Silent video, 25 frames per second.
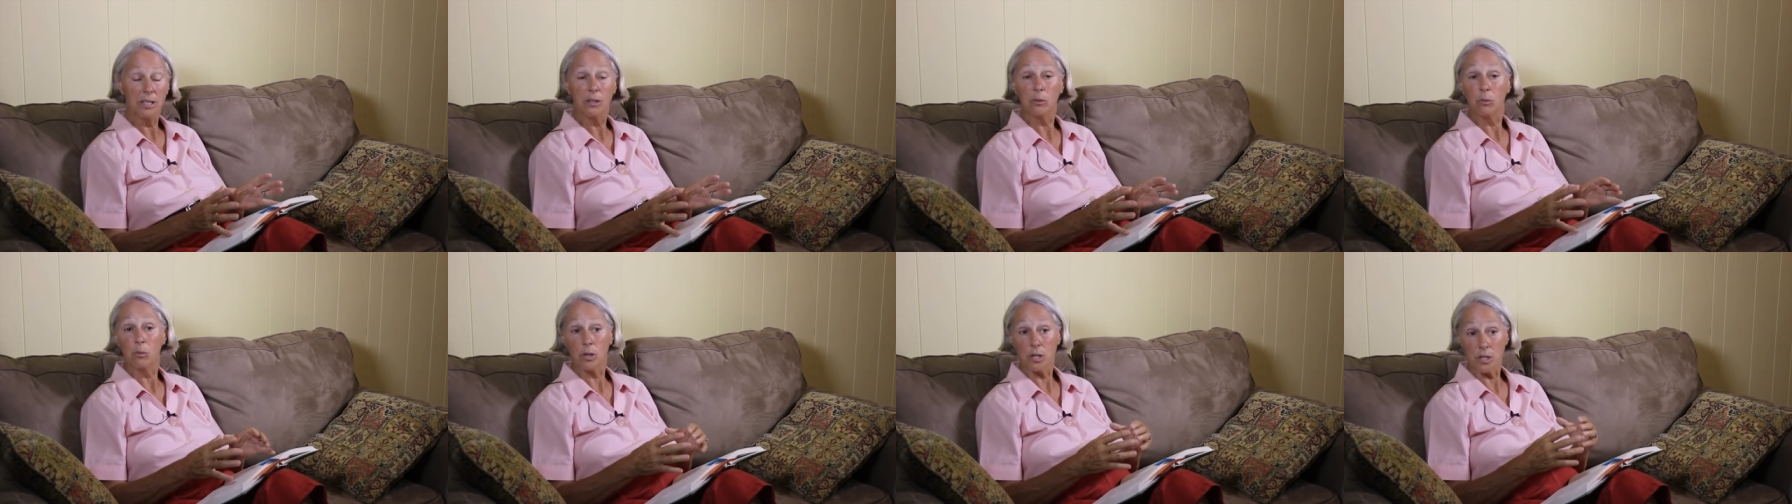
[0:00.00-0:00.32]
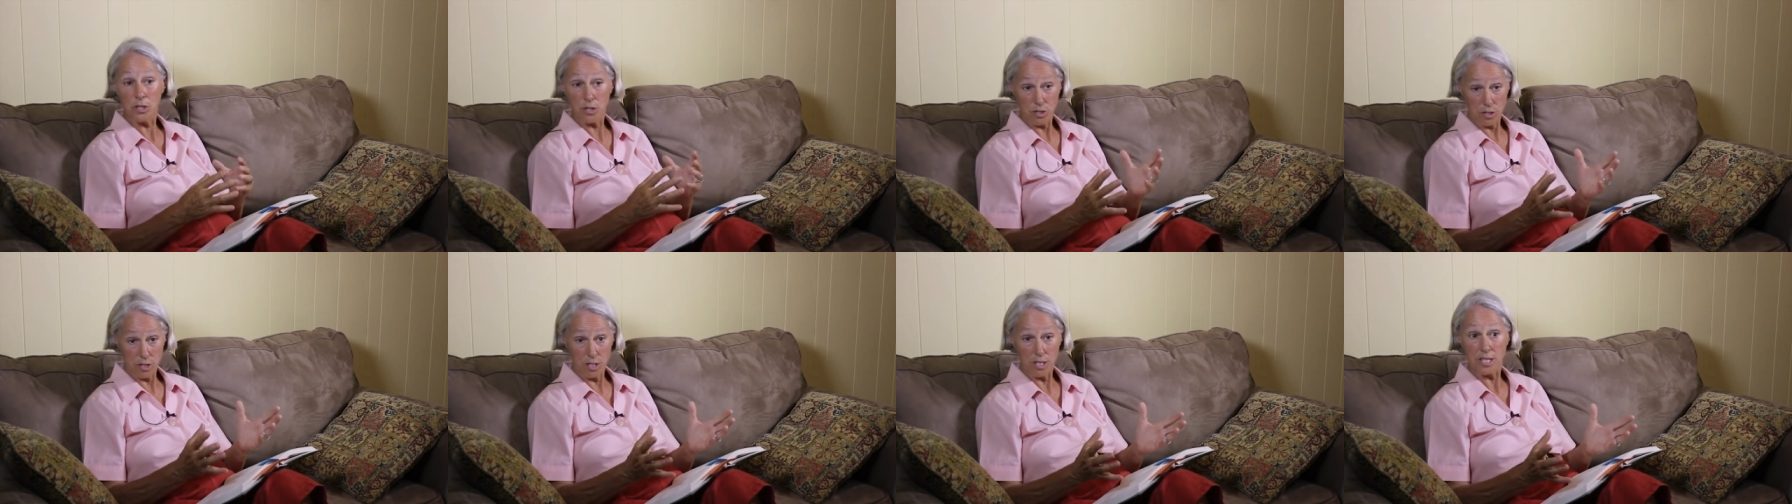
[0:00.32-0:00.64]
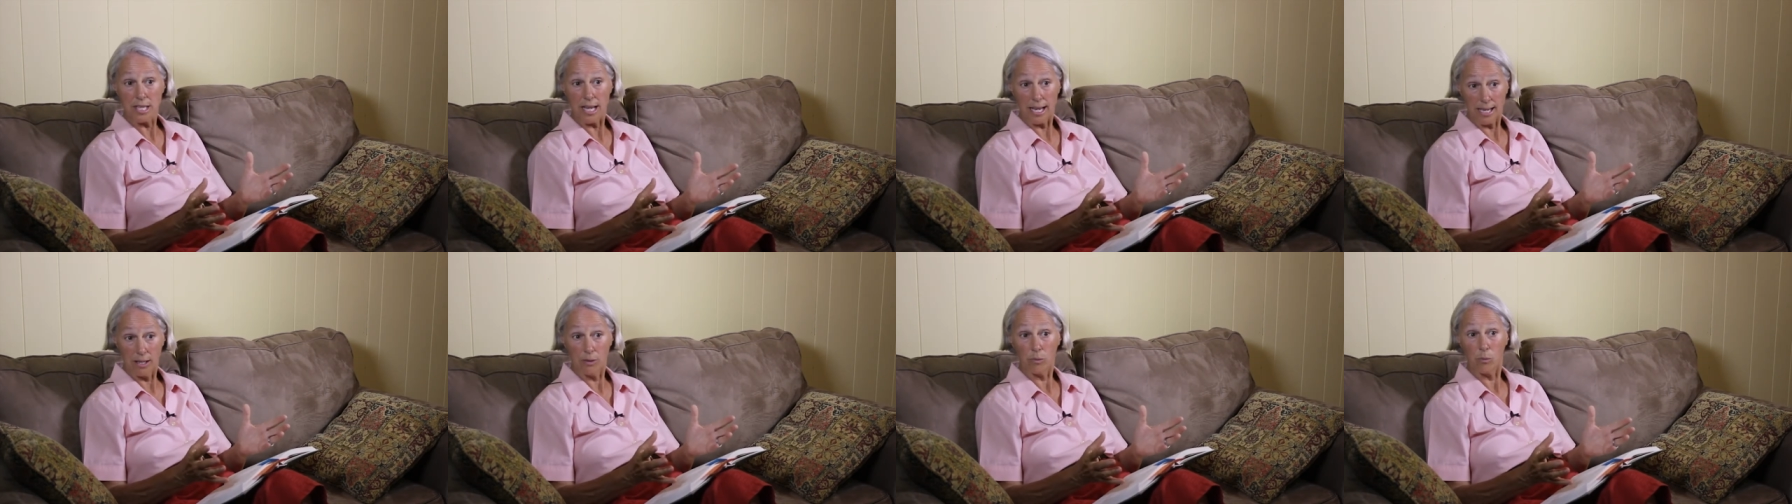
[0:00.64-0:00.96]
It was the
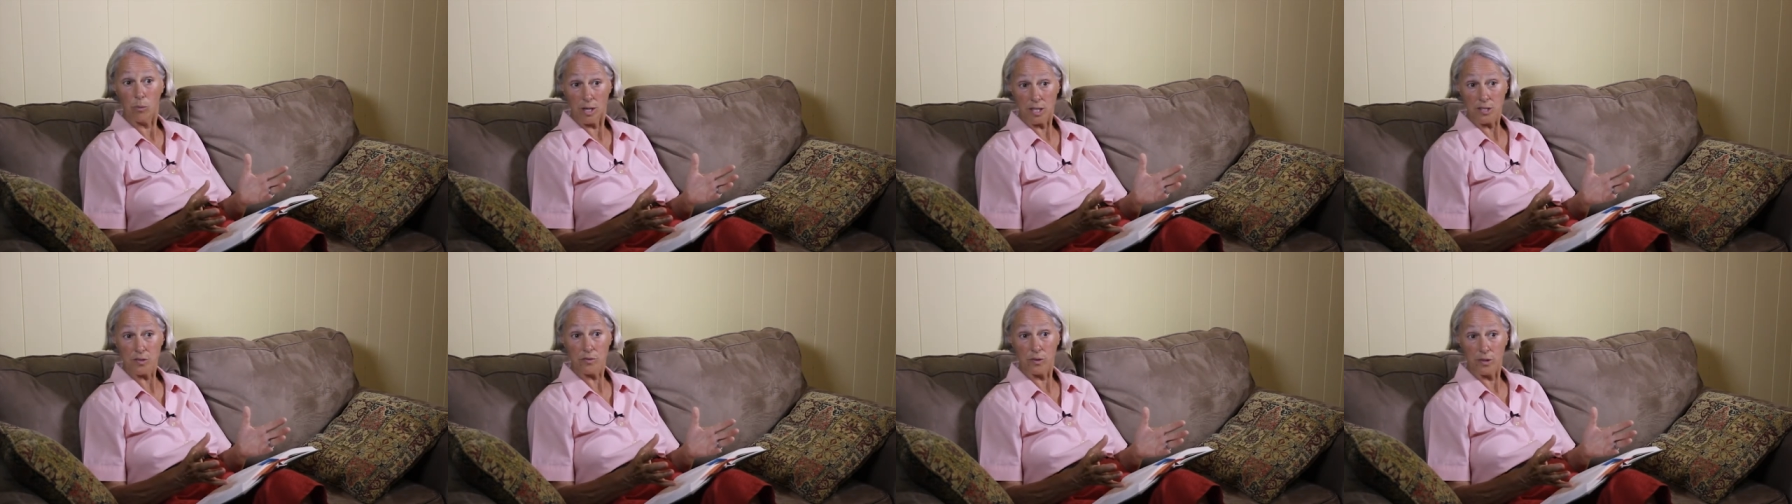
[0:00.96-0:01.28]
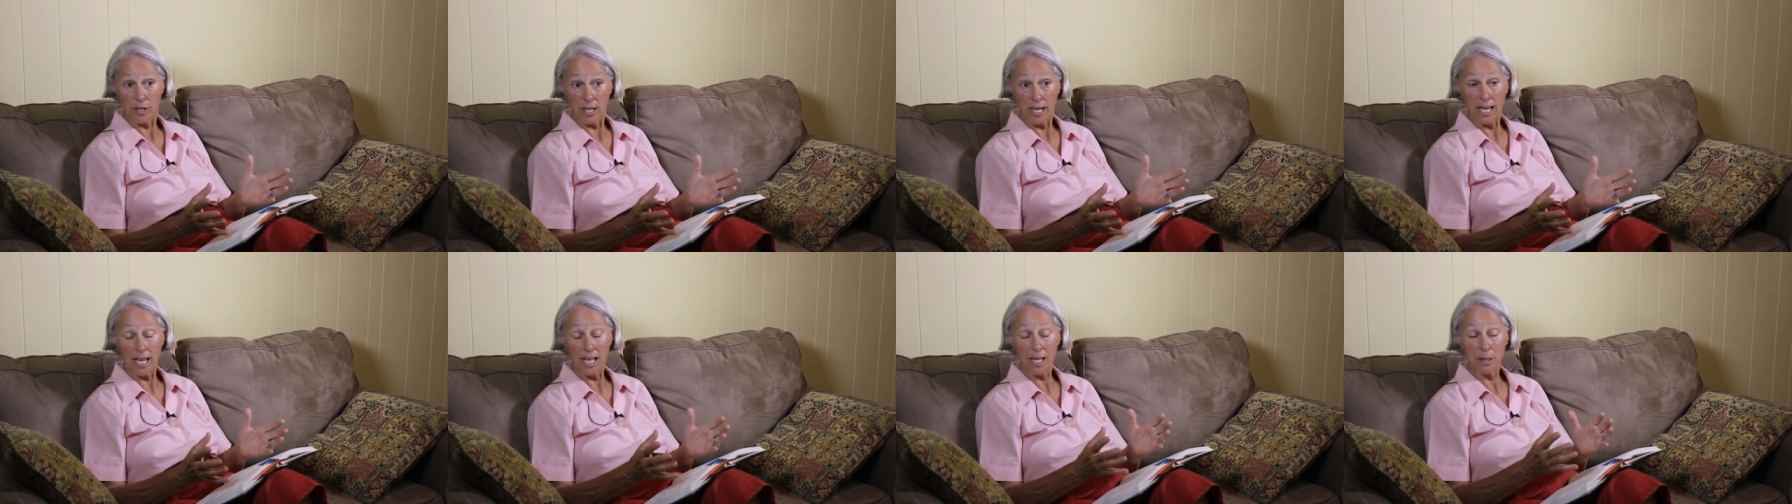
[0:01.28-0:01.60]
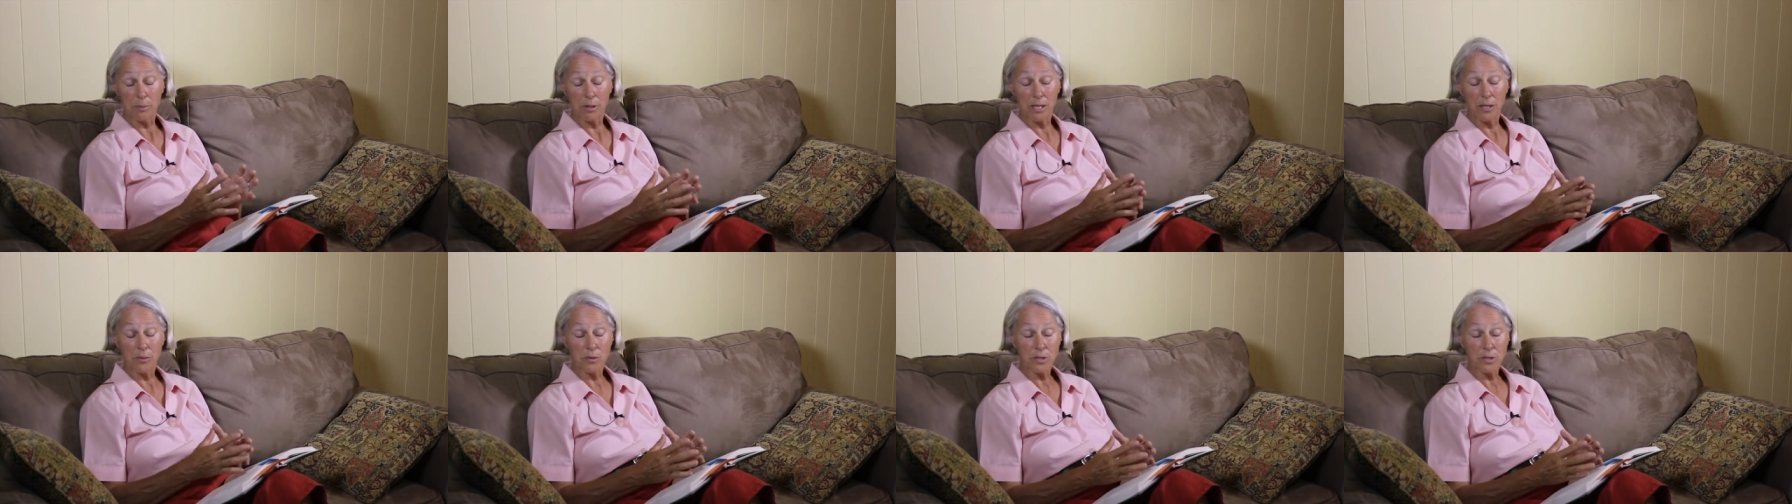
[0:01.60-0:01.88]
second Westford Academy.